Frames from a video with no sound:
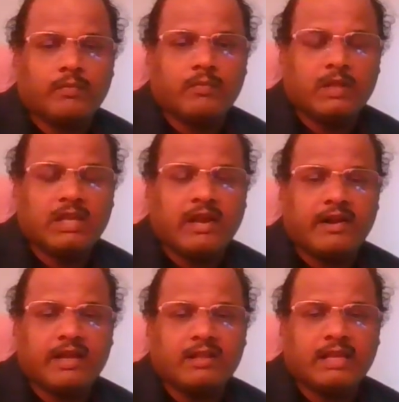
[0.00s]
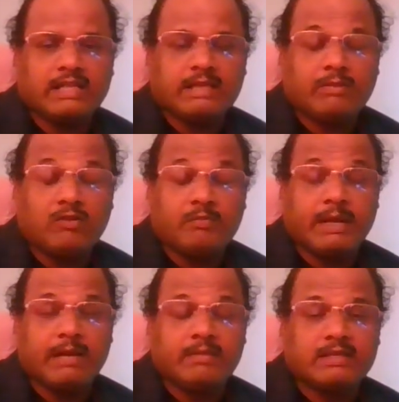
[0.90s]
Here I have taken the example of
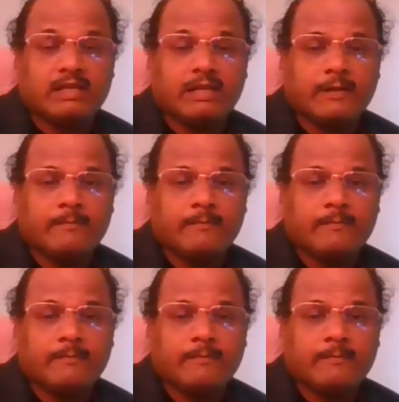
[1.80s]
brain basically.